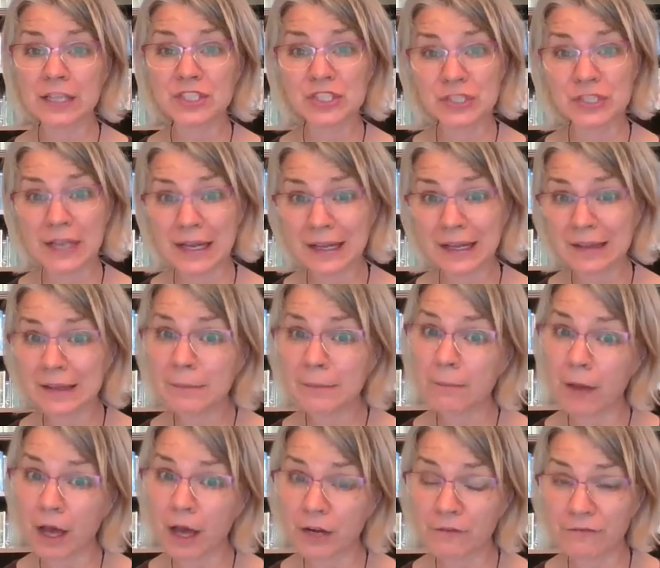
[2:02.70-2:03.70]
genetically
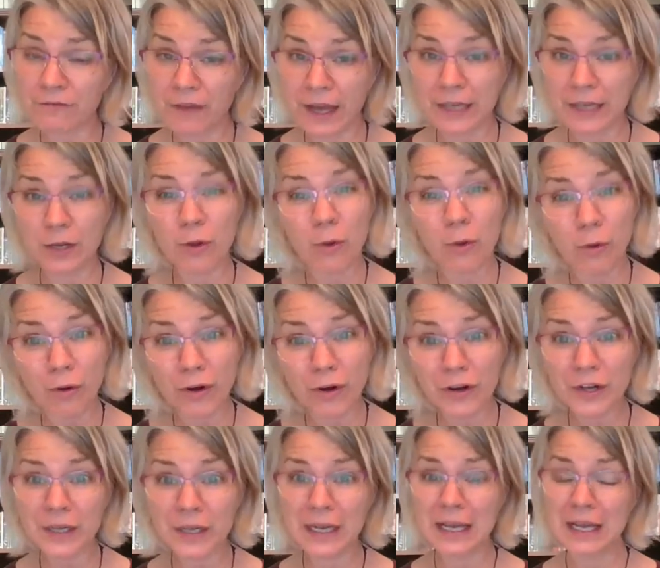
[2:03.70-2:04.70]
modified
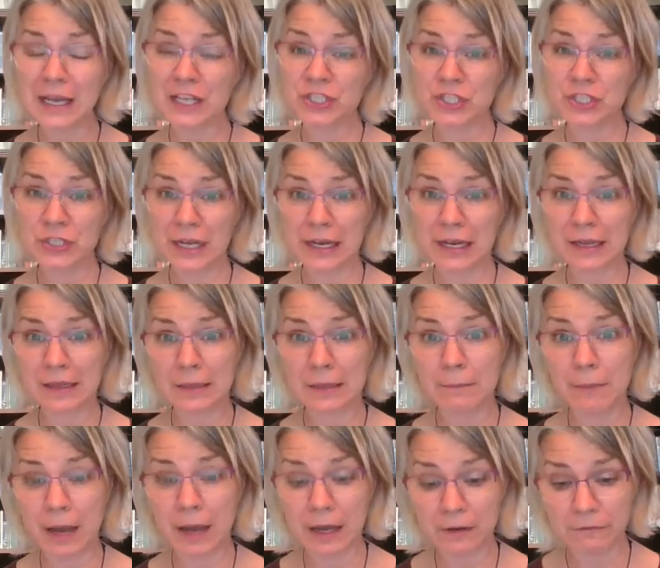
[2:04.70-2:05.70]
corn, genetically
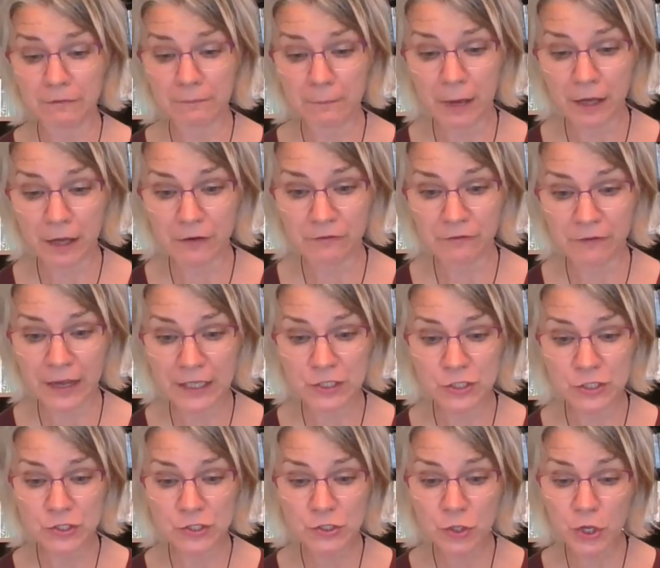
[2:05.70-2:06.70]
modified
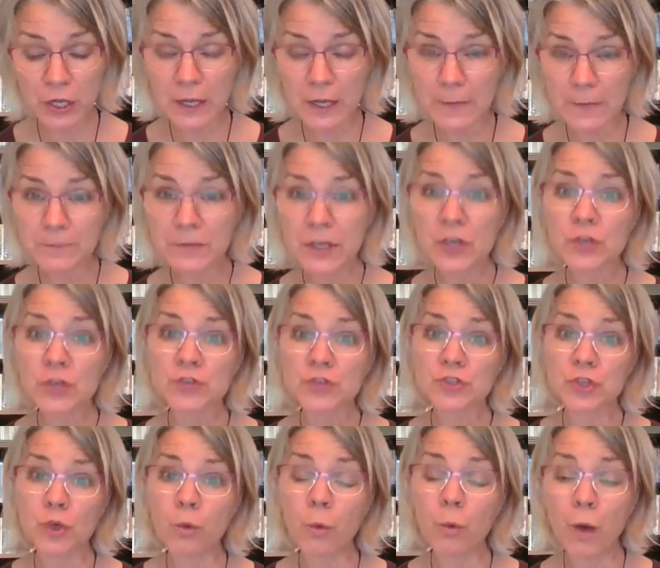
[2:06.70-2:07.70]
soya, so
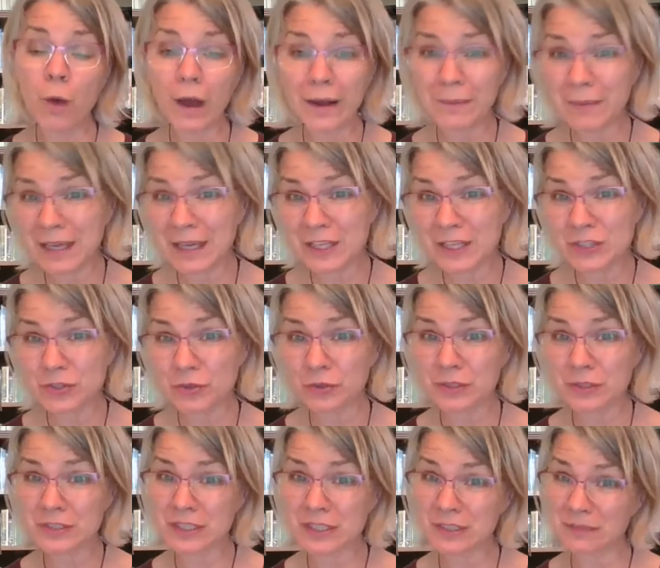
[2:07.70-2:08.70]
you want to make sure
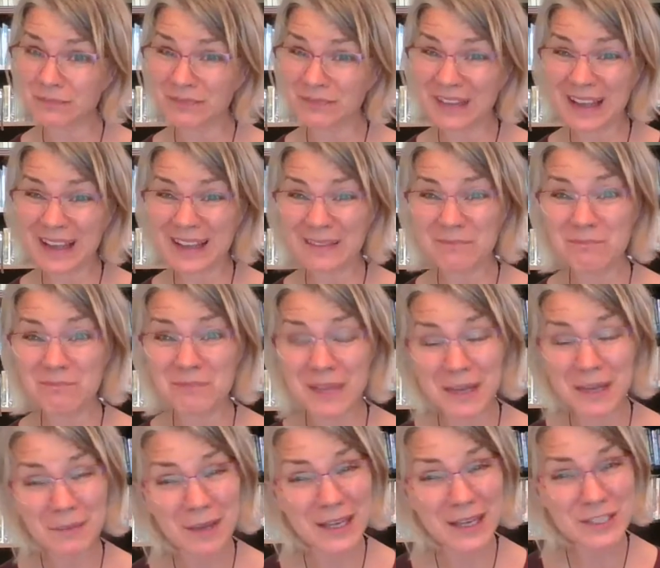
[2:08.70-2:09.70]
to
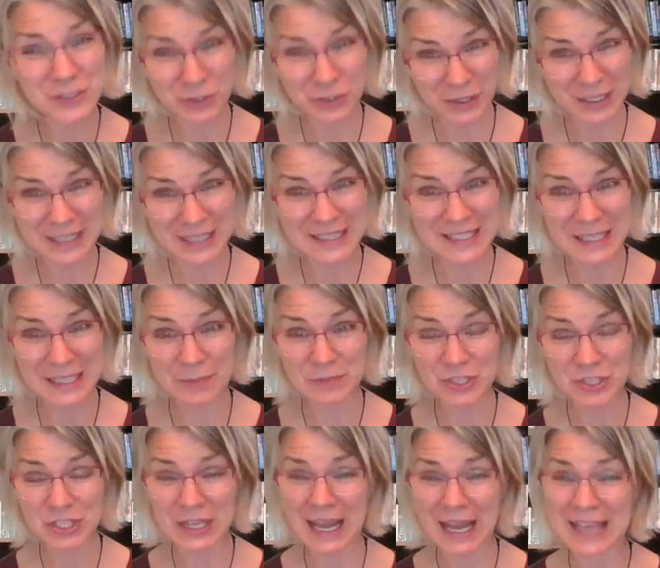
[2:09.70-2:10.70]
minimize your
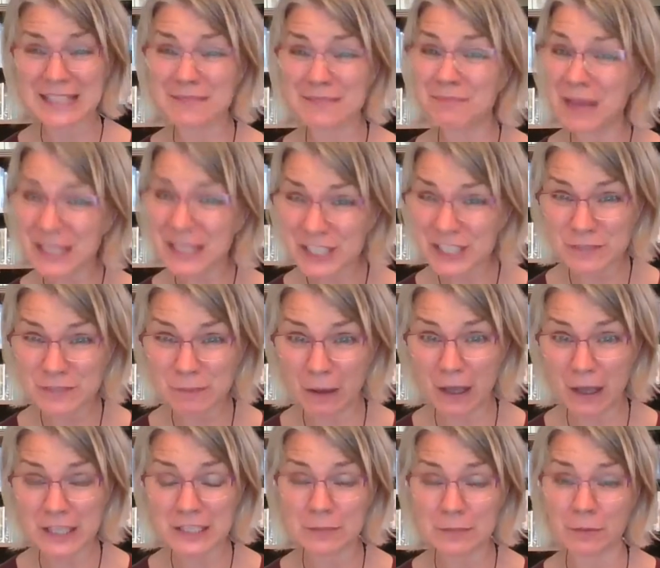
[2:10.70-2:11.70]
consumption as much as
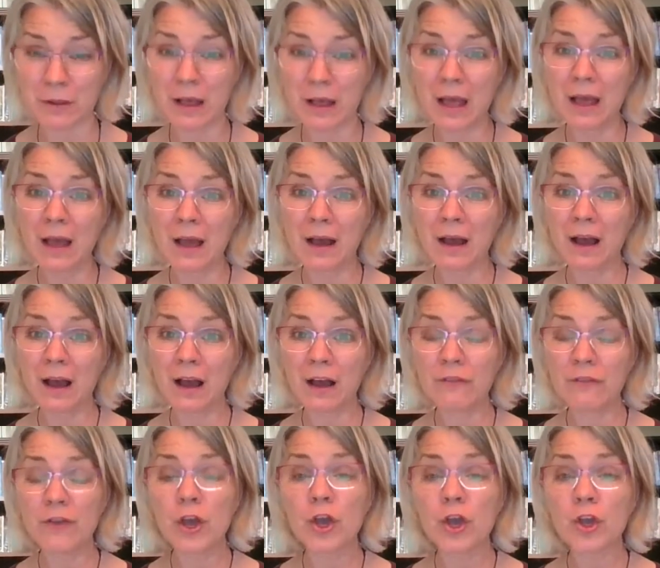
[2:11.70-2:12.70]
possible
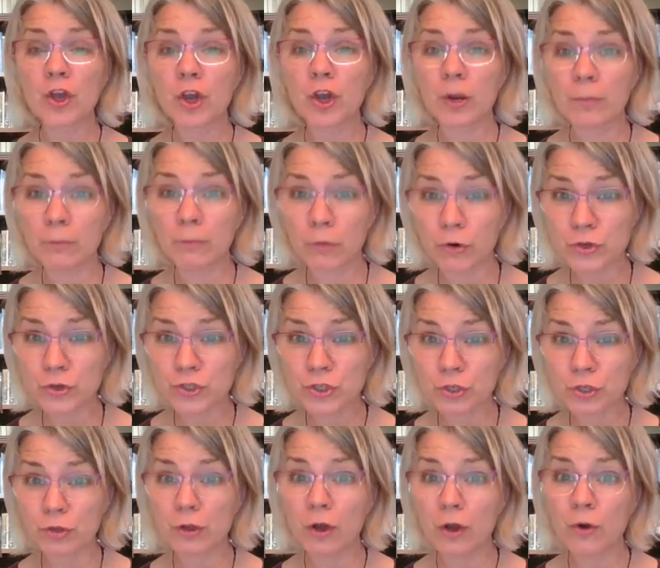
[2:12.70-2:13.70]
of
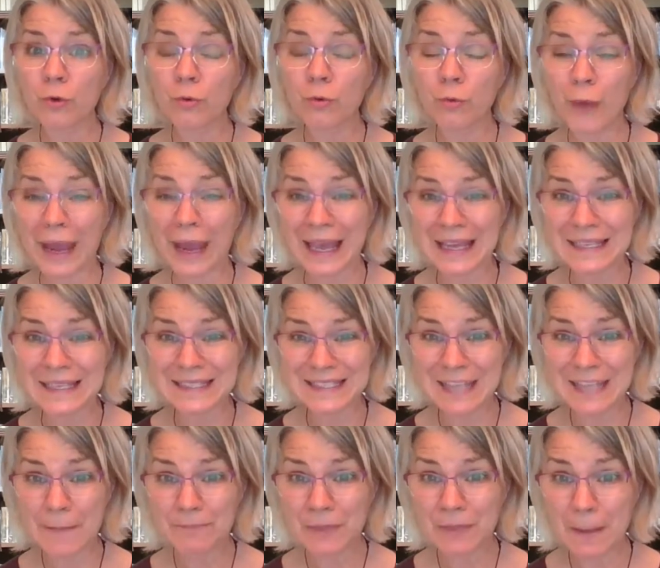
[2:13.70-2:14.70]
commercial raised
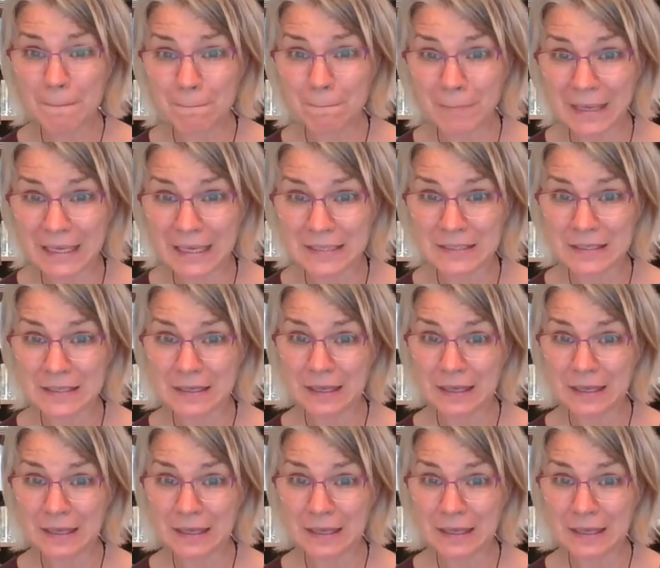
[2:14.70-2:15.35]
meat.